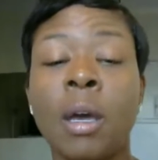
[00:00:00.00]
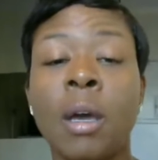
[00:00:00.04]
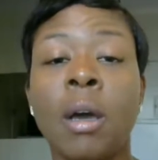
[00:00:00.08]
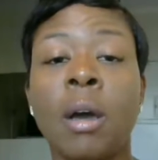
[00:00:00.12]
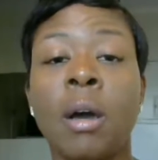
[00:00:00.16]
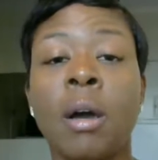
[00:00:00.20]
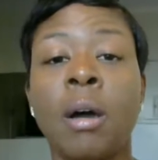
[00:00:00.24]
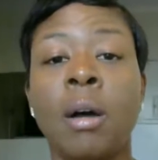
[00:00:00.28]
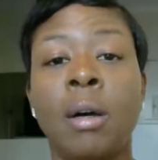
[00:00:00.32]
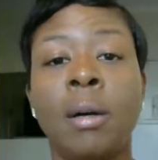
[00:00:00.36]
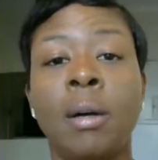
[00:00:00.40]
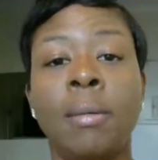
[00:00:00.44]

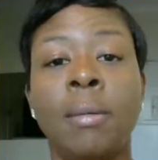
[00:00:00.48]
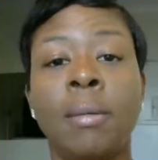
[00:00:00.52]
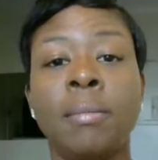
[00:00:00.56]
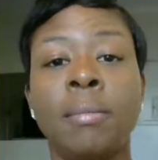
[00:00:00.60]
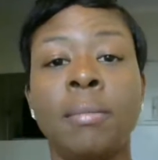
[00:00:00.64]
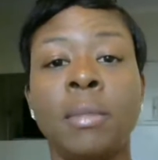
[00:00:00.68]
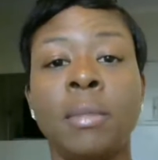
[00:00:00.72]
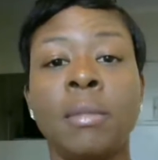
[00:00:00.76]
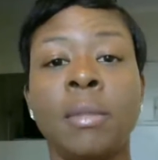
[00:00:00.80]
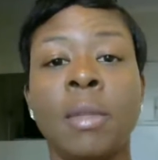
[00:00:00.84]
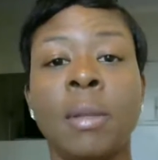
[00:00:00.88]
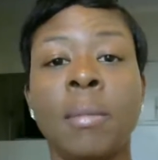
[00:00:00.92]
Maybe you
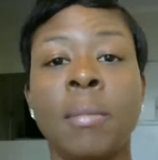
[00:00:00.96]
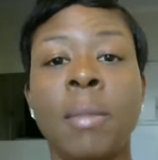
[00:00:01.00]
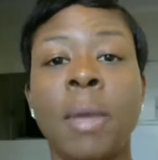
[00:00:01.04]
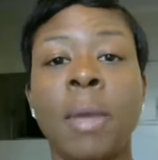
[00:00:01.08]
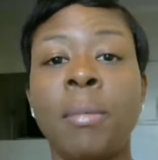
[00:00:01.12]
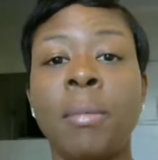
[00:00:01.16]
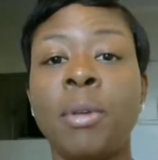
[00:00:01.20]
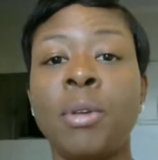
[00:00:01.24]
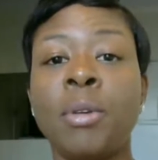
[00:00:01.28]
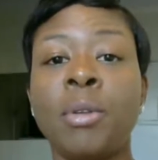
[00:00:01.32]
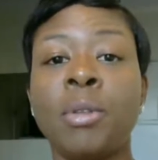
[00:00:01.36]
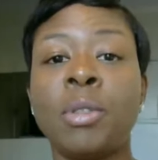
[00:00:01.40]
just
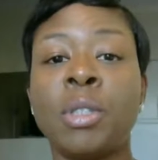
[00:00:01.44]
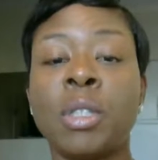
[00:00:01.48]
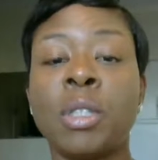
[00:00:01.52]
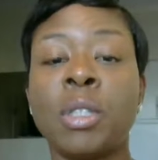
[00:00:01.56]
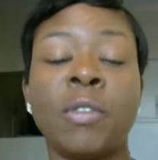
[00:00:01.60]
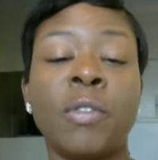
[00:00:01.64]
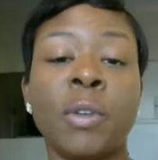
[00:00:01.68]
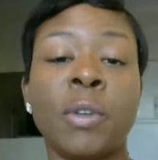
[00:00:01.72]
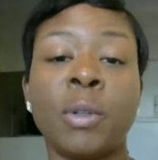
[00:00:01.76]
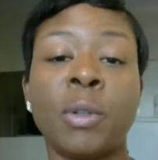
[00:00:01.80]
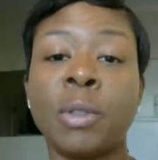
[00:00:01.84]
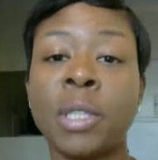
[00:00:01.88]
feel
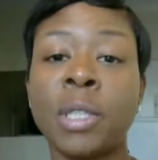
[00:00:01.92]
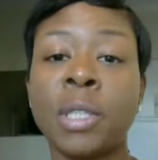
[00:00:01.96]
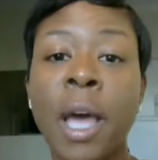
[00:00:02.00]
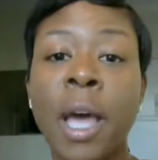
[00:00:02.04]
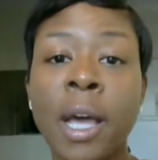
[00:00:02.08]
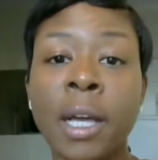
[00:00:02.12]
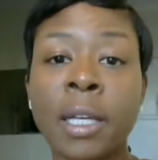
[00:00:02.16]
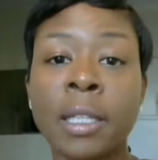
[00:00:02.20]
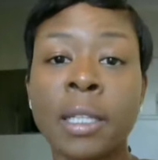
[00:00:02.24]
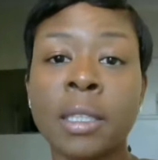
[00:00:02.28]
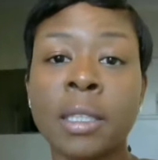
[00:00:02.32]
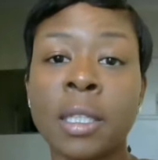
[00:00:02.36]

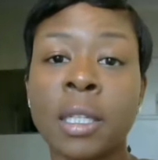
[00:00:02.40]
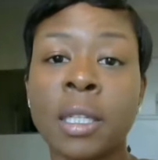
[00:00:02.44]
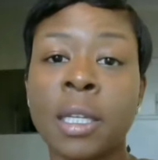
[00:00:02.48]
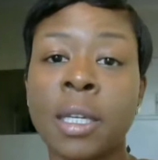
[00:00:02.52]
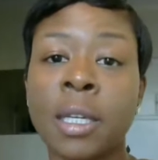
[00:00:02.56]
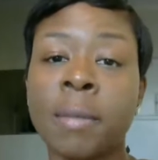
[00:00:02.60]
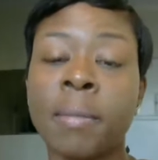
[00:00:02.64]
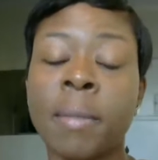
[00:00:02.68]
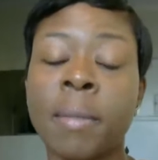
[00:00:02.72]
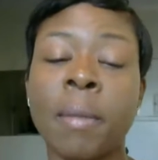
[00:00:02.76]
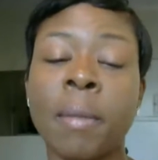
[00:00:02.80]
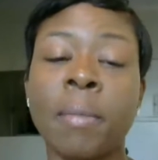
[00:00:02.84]
toxic.
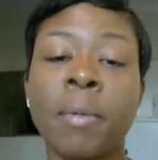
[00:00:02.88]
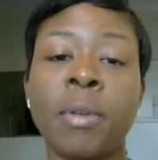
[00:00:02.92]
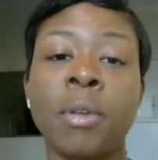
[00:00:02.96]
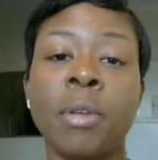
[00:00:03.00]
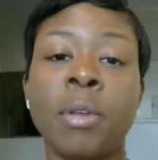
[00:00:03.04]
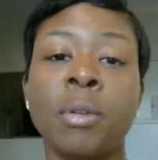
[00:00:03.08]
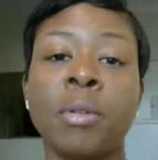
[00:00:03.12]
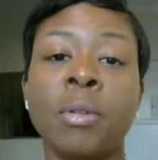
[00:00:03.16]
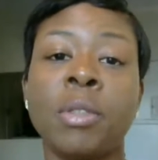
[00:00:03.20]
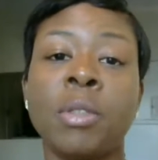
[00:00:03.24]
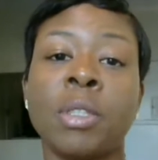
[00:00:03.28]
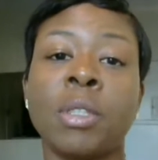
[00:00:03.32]
Maybe you
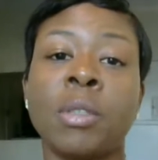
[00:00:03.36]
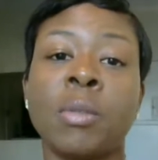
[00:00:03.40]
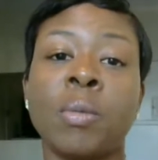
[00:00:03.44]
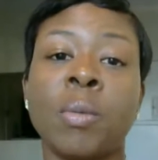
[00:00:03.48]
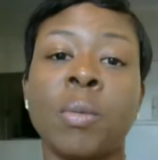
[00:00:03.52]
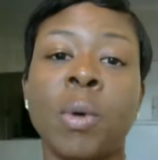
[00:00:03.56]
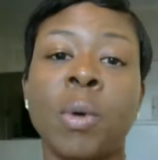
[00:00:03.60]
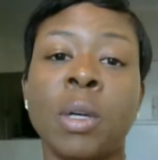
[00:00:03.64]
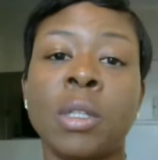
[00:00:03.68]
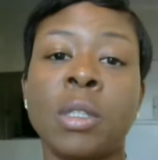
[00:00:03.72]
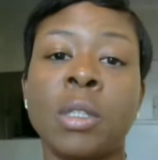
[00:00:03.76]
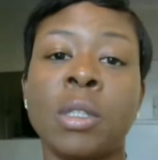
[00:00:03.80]
just
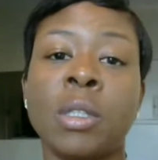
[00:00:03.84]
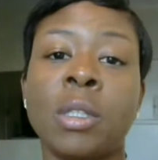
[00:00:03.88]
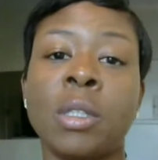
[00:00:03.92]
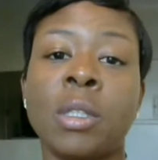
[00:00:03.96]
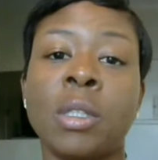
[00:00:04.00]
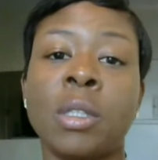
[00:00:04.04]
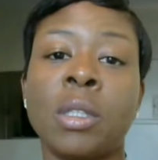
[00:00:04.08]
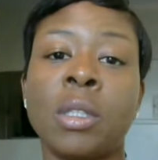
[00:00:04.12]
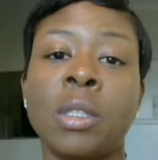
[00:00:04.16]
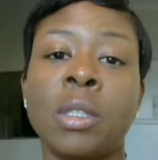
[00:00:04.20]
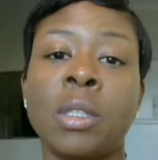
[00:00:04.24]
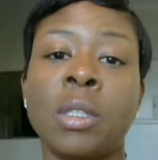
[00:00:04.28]
want to
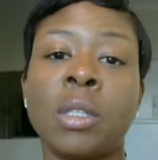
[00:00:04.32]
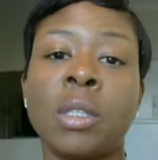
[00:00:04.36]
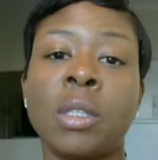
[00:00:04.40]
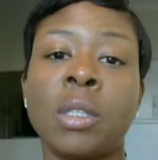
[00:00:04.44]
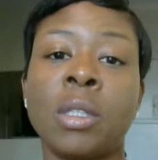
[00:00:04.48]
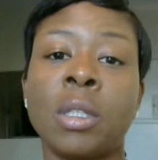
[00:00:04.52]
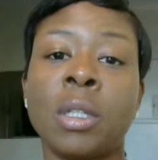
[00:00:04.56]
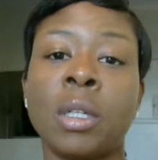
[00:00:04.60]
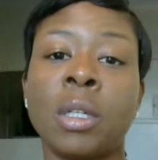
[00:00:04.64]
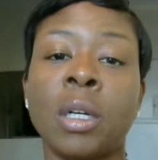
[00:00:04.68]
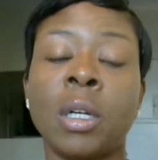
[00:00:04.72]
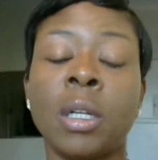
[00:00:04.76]
clean
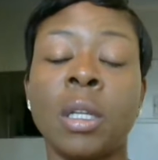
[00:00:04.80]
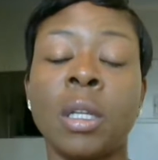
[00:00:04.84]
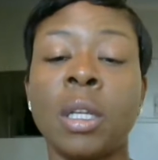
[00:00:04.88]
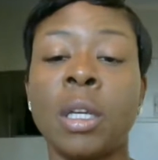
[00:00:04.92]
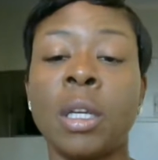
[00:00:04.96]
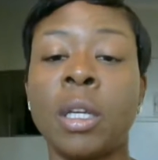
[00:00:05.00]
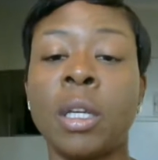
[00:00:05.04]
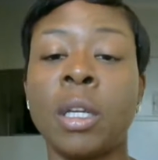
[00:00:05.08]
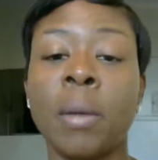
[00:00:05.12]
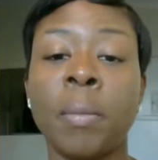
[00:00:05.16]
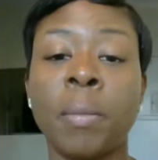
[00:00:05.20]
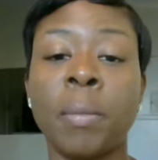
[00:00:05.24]
up your
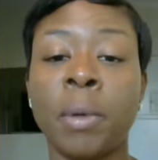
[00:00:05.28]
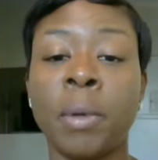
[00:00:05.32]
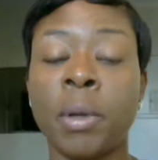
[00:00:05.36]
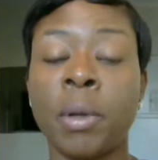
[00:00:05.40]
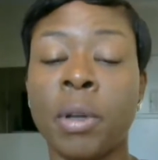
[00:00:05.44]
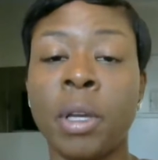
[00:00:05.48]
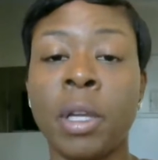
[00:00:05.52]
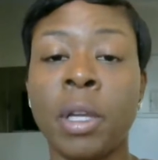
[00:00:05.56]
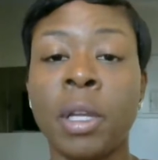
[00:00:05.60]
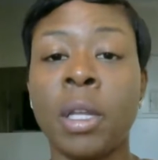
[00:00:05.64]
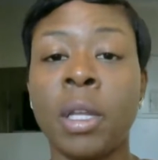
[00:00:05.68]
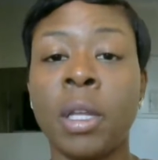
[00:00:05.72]
eating
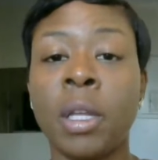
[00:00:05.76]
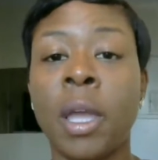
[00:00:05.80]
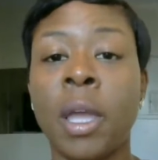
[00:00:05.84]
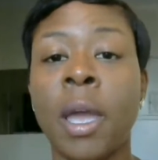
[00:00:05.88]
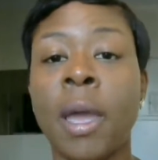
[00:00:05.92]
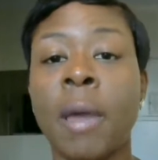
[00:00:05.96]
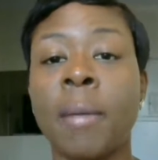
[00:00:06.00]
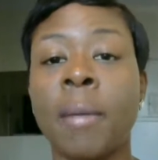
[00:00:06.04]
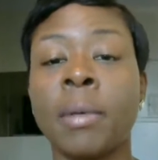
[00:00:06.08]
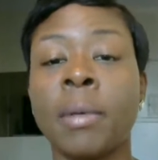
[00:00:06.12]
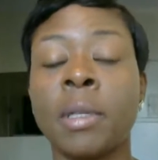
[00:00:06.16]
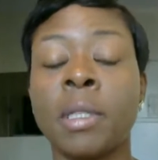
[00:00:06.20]
habits a
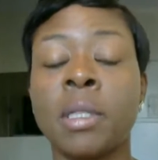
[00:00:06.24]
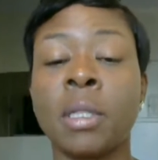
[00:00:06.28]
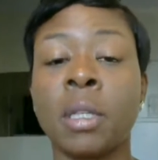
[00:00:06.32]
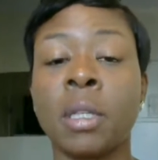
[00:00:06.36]
little bit